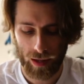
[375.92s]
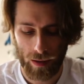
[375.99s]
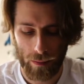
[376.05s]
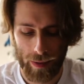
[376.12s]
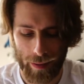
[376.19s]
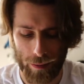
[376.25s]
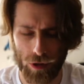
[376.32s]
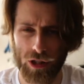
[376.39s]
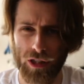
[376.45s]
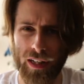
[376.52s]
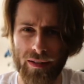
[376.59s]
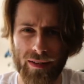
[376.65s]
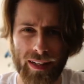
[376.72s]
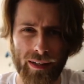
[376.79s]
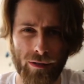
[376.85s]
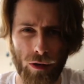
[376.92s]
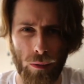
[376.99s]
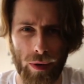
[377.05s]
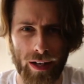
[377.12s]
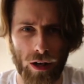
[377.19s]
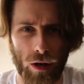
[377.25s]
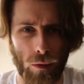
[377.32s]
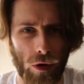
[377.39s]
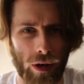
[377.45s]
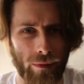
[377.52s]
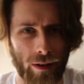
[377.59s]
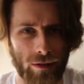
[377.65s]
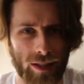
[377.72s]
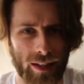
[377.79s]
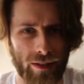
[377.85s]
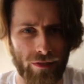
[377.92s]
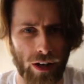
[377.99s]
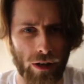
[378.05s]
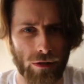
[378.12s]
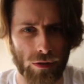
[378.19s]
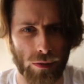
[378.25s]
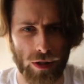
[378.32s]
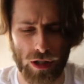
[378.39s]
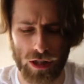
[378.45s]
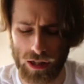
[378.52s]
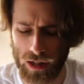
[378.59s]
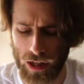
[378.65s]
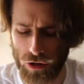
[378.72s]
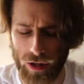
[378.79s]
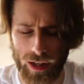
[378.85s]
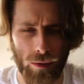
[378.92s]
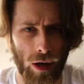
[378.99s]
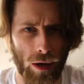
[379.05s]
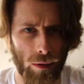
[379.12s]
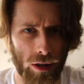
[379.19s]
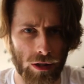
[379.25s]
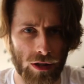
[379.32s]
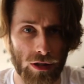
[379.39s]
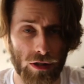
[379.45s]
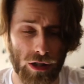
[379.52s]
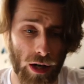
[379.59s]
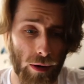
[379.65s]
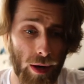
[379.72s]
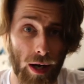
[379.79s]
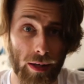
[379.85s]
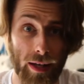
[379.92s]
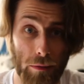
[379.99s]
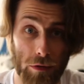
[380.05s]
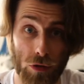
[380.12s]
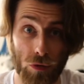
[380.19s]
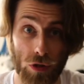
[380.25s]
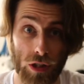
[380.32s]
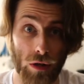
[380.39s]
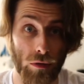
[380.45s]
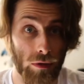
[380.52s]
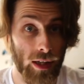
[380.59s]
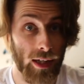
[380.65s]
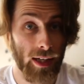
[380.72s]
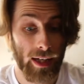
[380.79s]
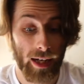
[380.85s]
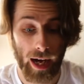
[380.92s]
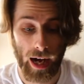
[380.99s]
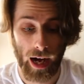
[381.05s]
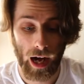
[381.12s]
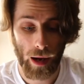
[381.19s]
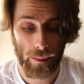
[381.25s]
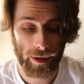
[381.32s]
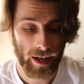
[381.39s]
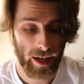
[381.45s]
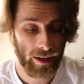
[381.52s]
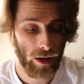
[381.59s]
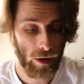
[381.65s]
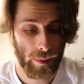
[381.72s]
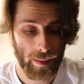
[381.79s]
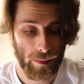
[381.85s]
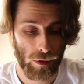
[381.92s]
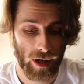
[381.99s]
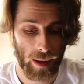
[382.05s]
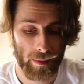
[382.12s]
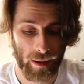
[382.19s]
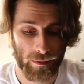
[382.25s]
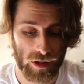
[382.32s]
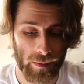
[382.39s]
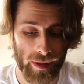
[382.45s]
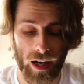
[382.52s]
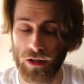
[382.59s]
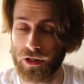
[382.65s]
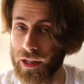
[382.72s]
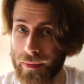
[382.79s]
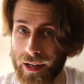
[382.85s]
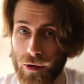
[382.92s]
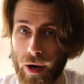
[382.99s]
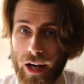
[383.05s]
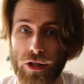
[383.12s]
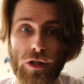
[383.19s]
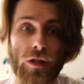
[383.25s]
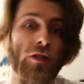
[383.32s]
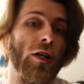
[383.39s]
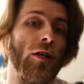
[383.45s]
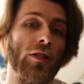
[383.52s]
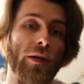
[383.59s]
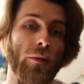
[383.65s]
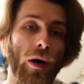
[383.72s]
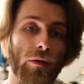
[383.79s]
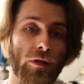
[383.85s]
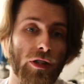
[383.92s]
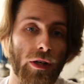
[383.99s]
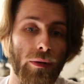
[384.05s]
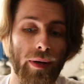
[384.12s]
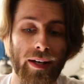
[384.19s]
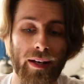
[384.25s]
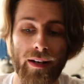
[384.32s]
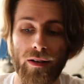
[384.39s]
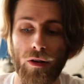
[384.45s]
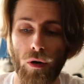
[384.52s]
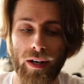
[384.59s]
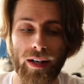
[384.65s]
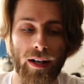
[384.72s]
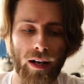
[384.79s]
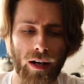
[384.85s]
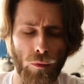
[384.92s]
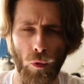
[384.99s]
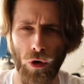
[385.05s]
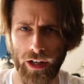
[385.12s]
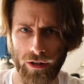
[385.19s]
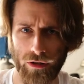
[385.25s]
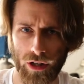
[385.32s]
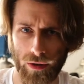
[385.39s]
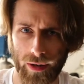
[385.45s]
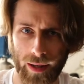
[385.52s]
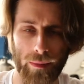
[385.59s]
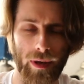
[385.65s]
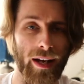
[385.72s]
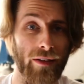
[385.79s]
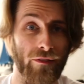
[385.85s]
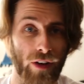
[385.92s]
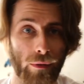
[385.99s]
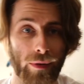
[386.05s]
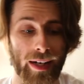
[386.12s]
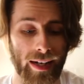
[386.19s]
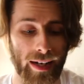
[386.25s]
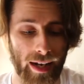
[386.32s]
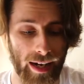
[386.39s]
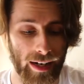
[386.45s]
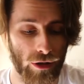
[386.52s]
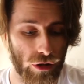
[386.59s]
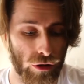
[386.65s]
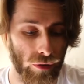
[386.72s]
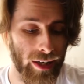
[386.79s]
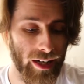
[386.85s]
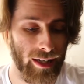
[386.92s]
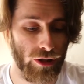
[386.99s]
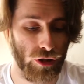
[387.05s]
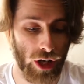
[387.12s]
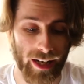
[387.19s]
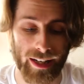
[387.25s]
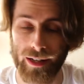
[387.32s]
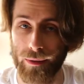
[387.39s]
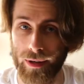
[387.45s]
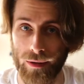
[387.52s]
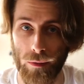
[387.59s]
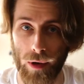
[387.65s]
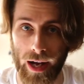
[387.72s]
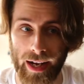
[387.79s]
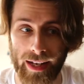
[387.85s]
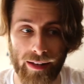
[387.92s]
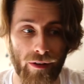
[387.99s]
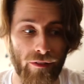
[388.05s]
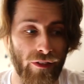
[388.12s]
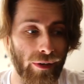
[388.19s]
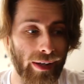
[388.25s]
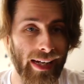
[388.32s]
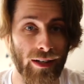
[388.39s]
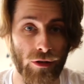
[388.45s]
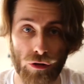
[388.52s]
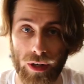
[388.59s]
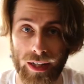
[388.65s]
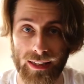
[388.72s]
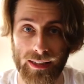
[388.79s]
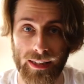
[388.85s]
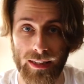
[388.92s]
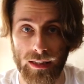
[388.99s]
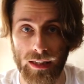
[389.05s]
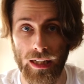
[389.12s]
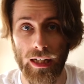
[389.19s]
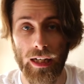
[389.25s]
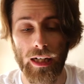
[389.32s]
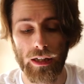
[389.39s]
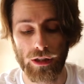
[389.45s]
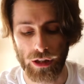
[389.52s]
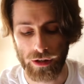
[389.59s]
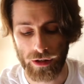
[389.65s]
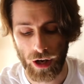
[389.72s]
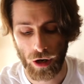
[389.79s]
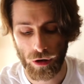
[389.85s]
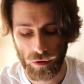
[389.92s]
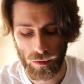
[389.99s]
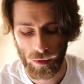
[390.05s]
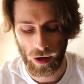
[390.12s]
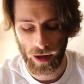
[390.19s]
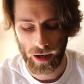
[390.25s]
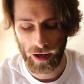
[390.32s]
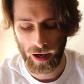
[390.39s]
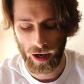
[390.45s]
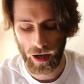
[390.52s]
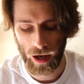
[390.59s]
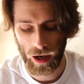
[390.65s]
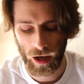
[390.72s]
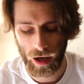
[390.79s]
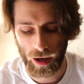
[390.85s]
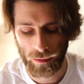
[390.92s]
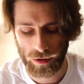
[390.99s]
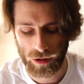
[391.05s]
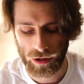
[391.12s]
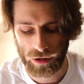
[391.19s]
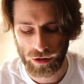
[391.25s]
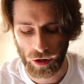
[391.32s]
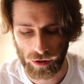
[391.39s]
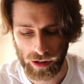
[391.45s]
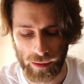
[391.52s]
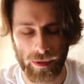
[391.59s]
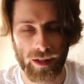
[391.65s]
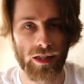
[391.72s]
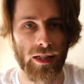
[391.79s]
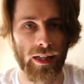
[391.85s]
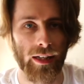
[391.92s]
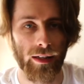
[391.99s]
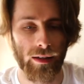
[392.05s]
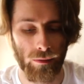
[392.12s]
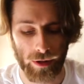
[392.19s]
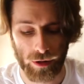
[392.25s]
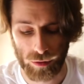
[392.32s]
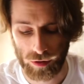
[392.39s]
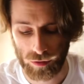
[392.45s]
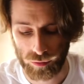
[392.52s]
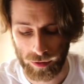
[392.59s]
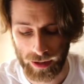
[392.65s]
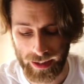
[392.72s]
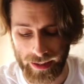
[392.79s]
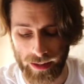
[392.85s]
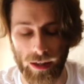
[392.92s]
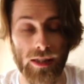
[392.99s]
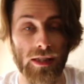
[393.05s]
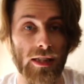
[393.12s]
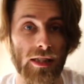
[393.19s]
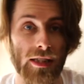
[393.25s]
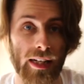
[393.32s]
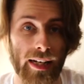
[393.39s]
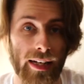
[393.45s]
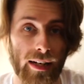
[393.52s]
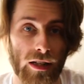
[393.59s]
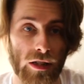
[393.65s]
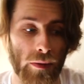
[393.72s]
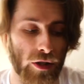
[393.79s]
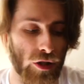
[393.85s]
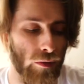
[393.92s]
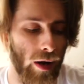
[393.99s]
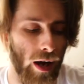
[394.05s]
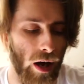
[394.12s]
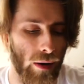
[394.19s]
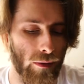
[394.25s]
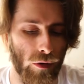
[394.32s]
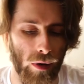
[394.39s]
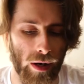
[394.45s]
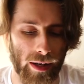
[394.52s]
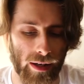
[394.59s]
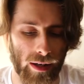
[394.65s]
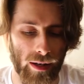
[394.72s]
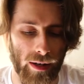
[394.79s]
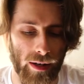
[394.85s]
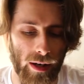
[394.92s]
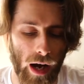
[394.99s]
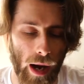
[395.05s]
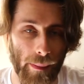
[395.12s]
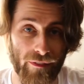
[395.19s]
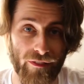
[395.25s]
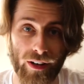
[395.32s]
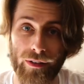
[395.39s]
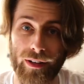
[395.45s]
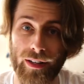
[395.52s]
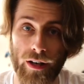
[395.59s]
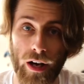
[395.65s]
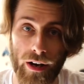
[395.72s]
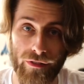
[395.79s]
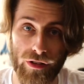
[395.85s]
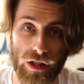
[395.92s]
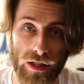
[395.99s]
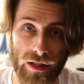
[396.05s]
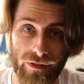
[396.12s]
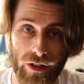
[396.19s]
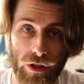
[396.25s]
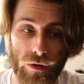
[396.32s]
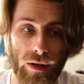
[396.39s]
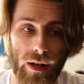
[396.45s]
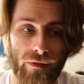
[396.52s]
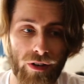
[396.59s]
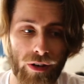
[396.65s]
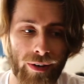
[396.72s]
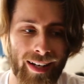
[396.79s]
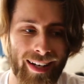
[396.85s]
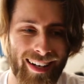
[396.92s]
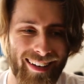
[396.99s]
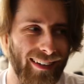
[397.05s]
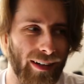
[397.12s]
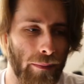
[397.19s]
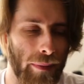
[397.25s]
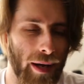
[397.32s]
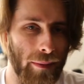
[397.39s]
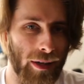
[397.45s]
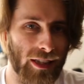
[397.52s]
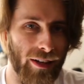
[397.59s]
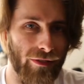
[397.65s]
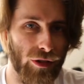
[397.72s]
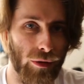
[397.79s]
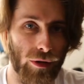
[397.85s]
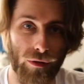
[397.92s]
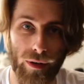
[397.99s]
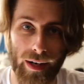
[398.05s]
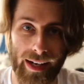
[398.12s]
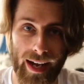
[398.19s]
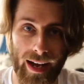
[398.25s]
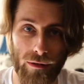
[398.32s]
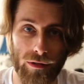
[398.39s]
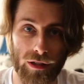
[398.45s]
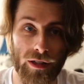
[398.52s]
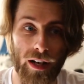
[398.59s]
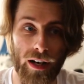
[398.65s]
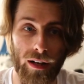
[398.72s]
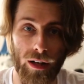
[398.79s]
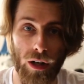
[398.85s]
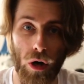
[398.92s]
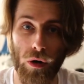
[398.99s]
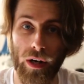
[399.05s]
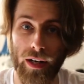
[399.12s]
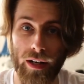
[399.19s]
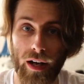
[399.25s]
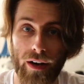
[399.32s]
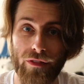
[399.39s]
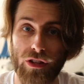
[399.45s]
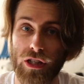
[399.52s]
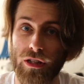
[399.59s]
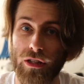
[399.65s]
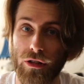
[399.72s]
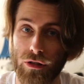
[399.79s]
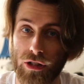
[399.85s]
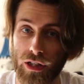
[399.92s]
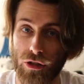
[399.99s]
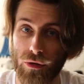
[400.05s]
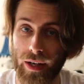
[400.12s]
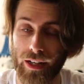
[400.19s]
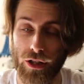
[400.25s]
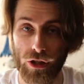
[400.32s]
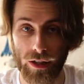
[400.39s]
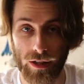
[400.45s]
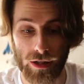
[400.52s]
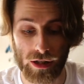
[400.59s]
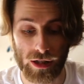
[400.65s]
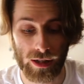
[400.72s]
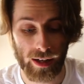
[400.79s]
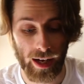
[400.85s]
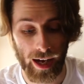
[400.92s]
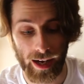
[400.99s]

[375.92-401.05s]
People just didn't think you were a weirdo walking around taking photos, which is essentially what I was. So that was a result. People coming up to me, asking me questions, asking what I was doing, and not in a, what are you doing, but in a very intrigued, genuine way. They were very interested to know what I was documenting, which was really nice to see, especially where I'm a very nervous individual. I'm very, compare myself to a greyhound, long and nervous in new situations.